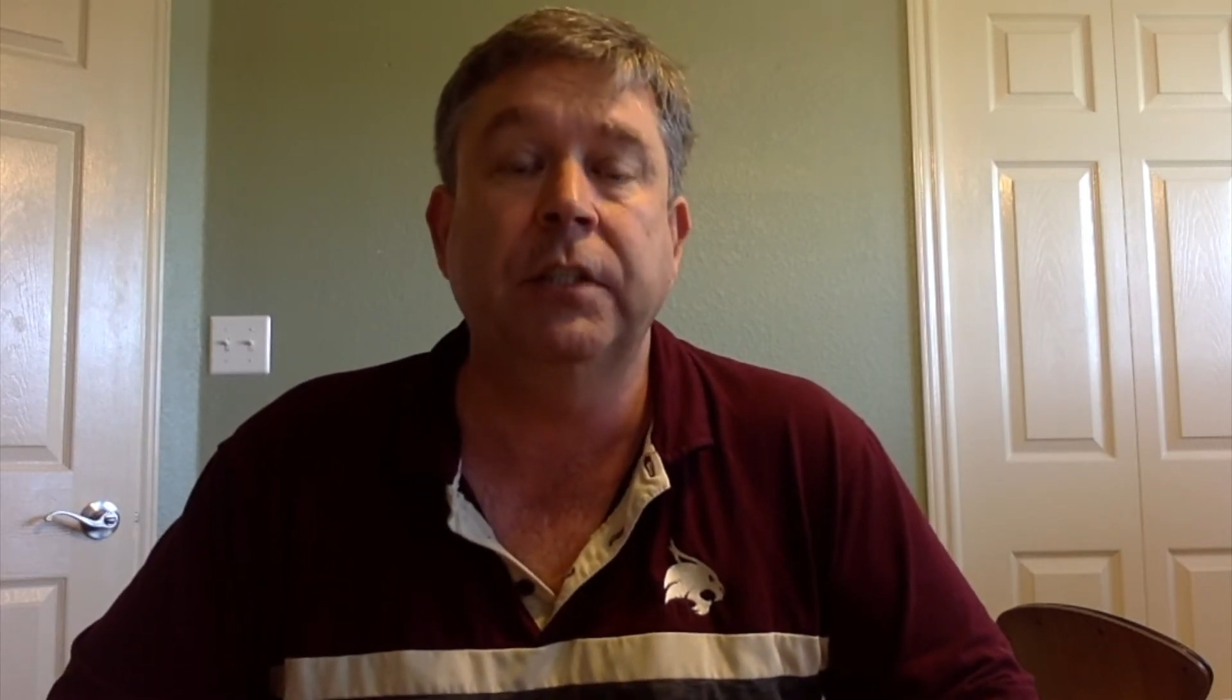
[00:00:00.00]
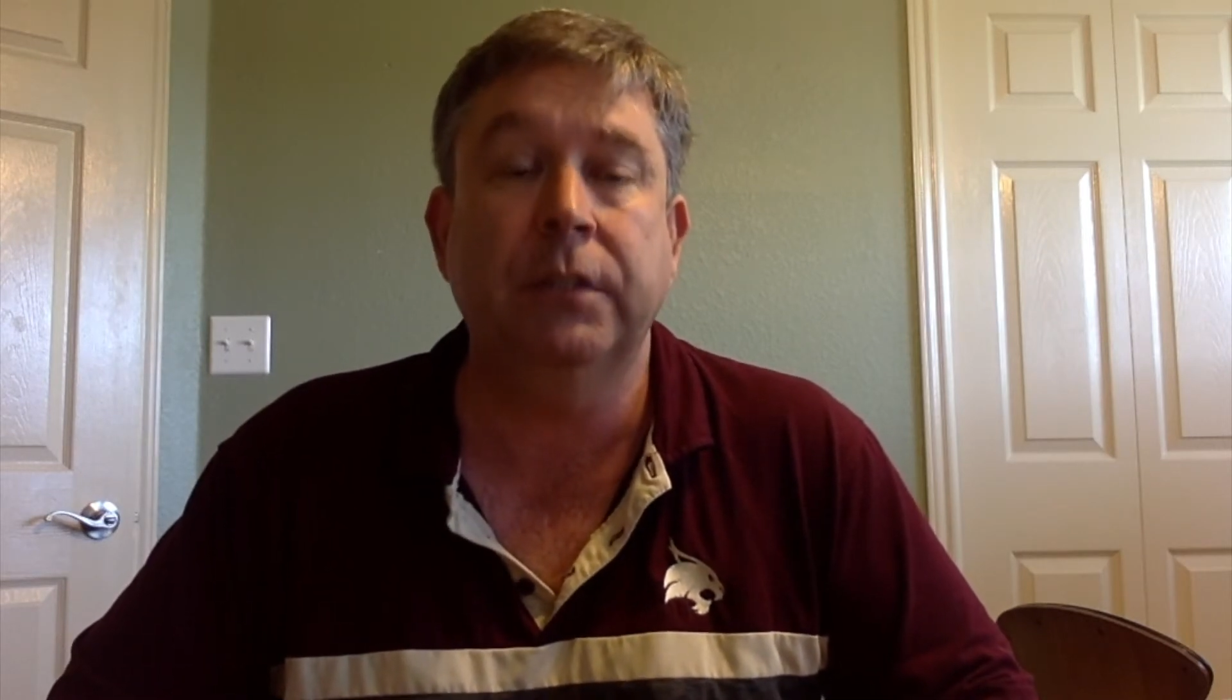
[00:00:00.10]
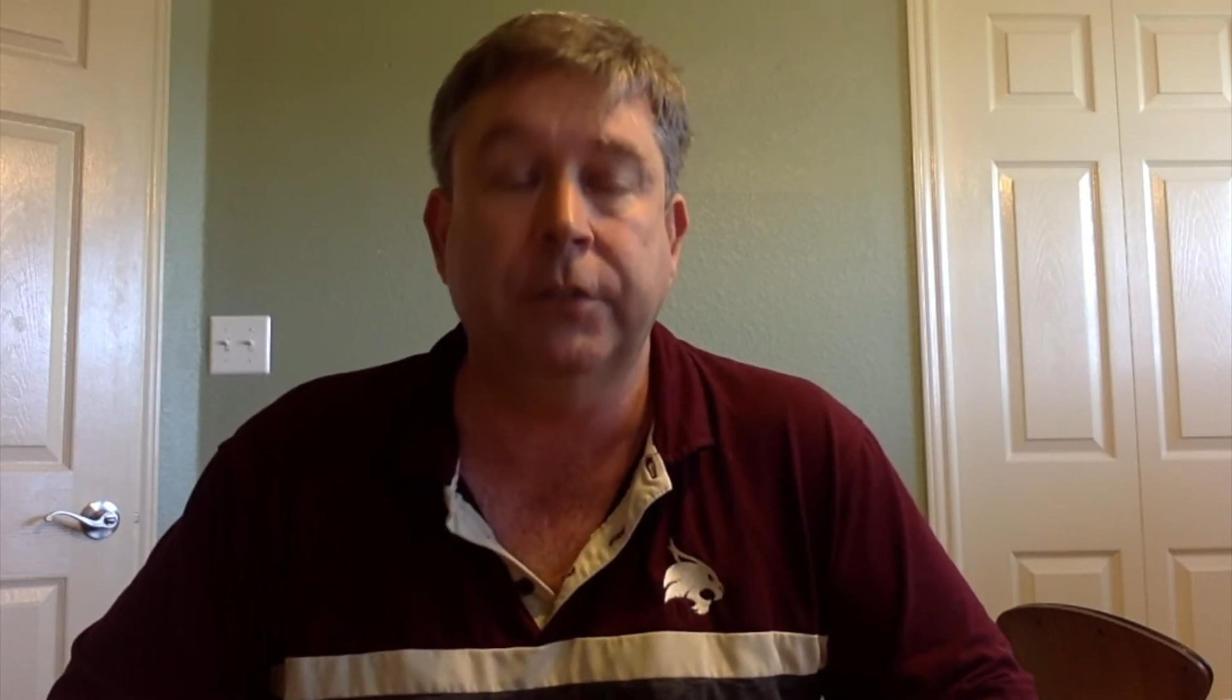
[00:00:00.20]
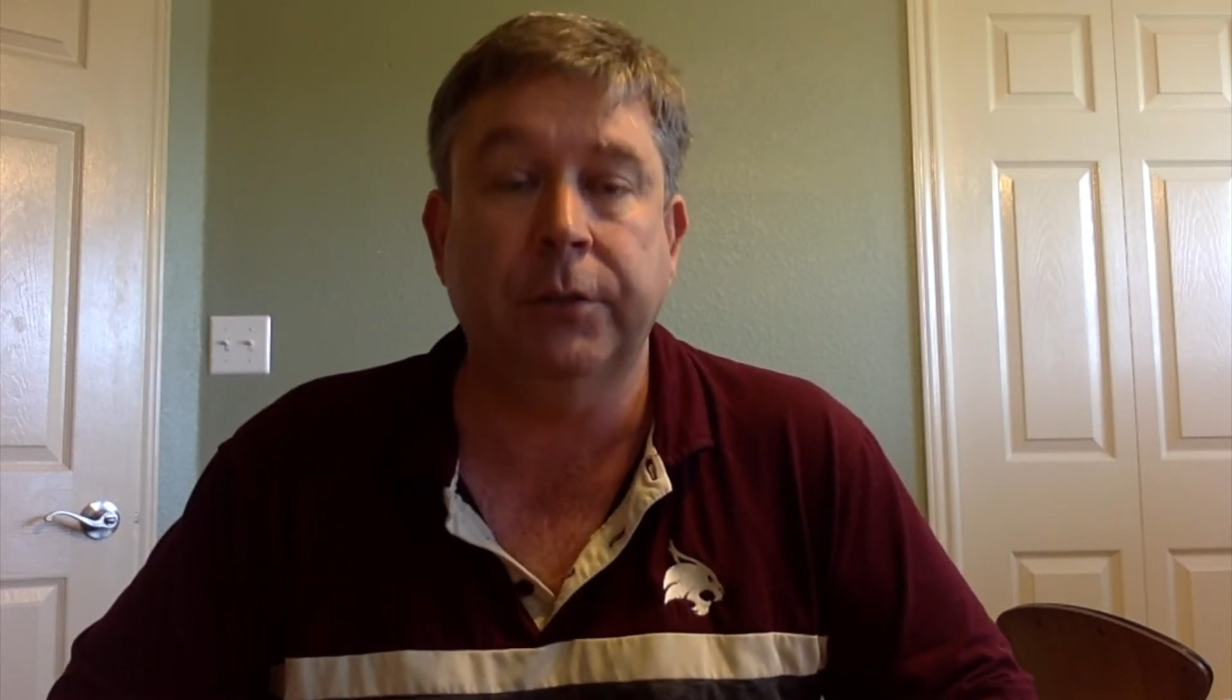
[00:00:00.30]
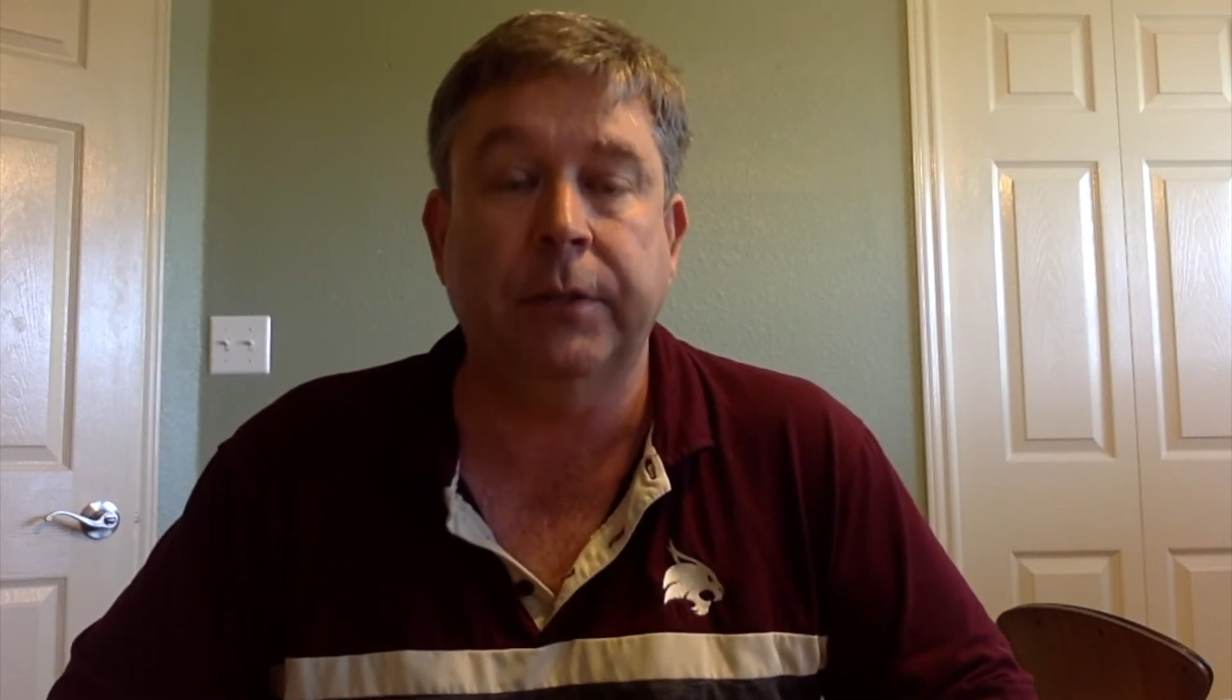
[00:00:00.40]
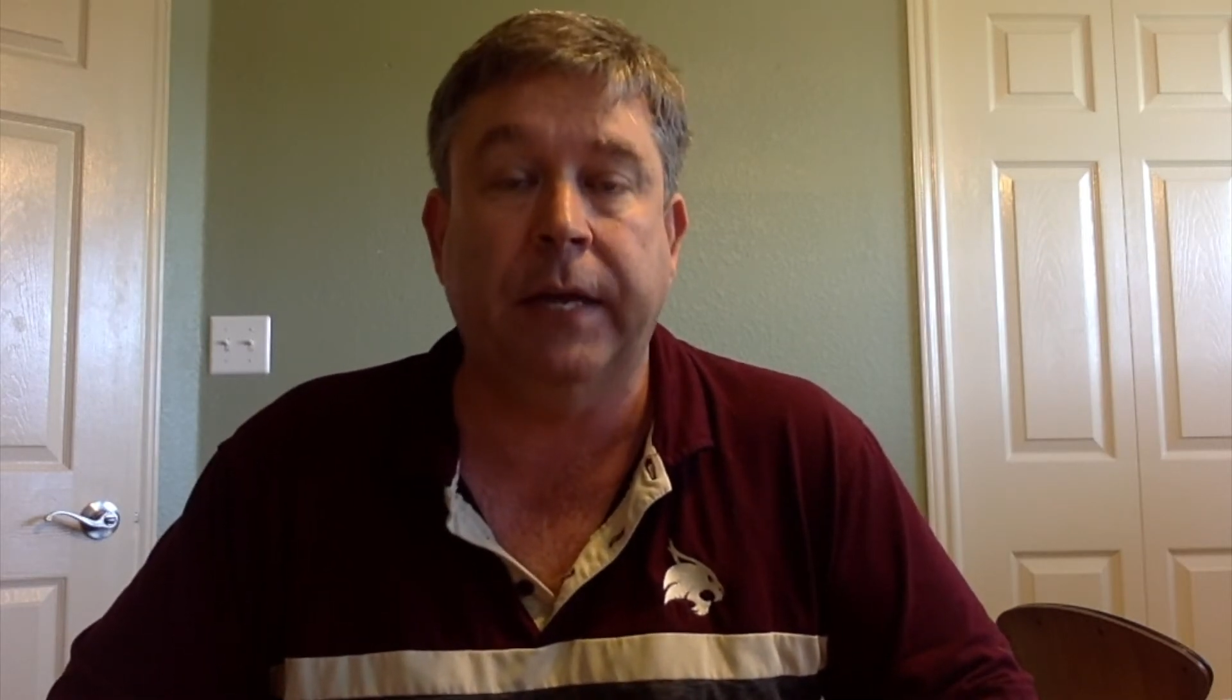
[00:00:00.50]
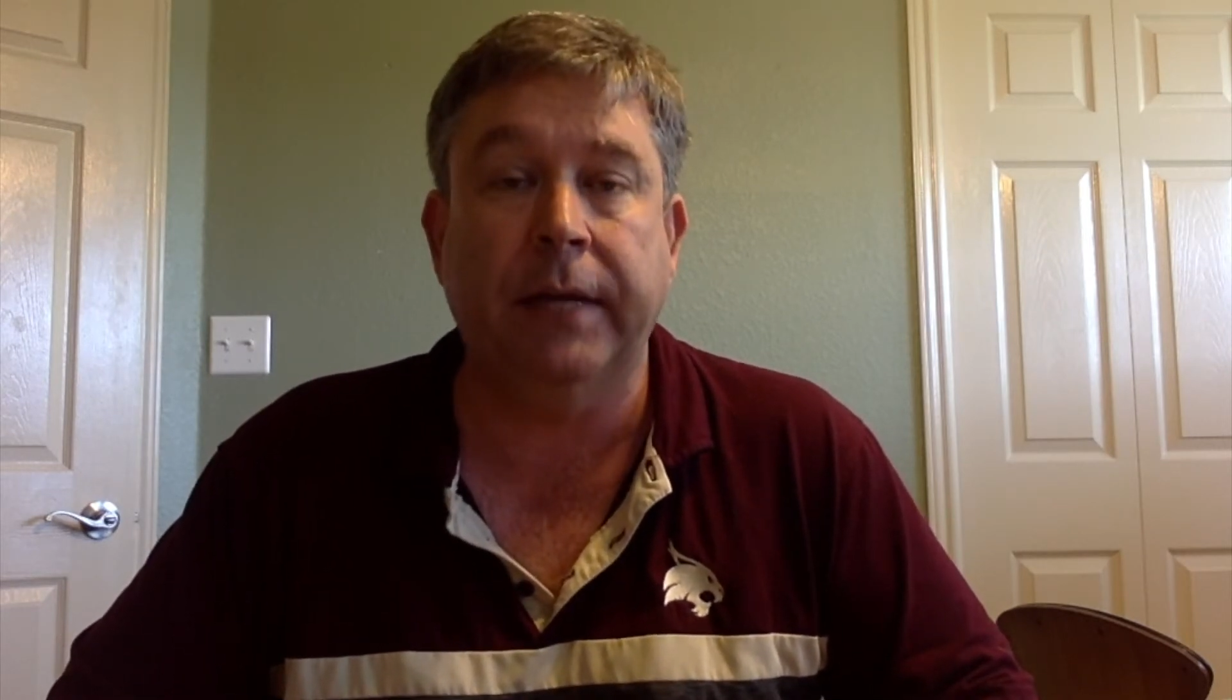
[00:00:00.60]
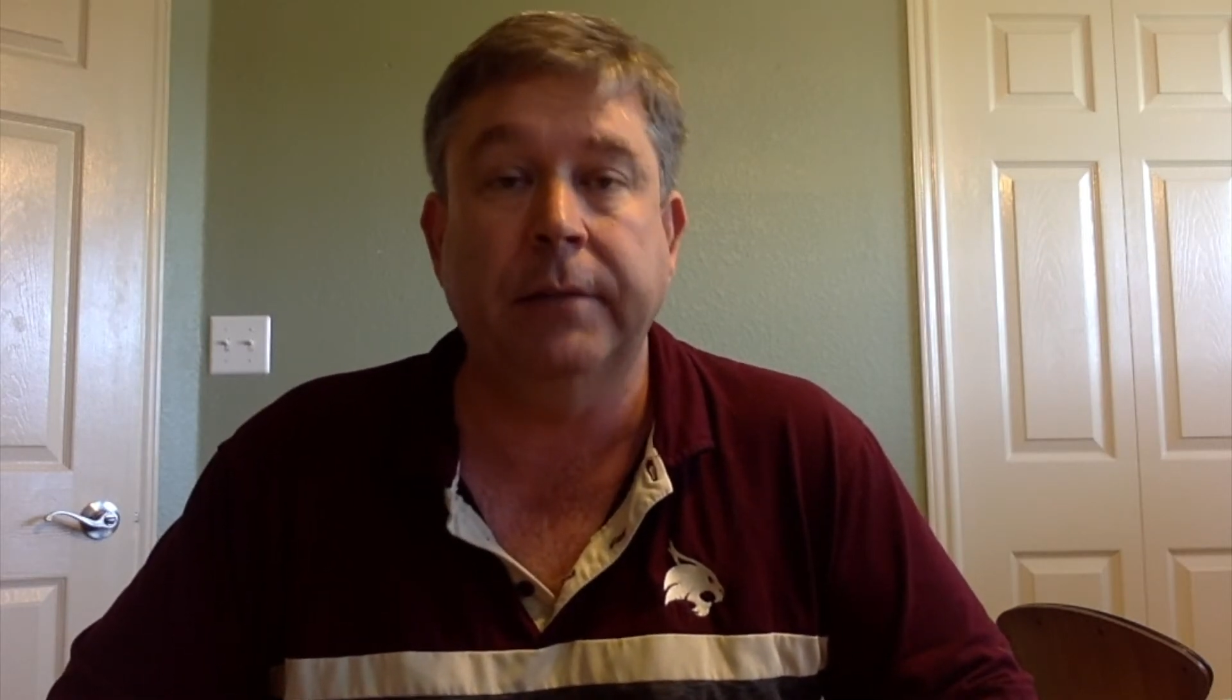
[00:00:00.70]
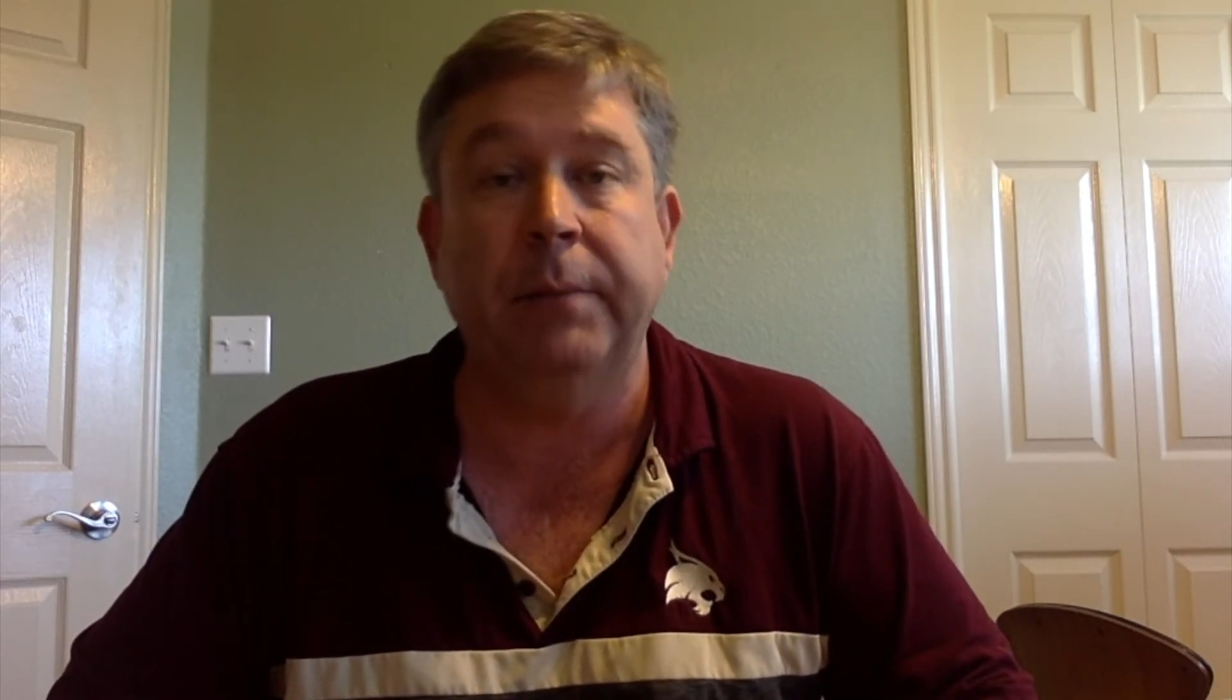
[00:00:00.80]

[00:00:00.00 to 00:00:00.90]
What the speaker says: the due dates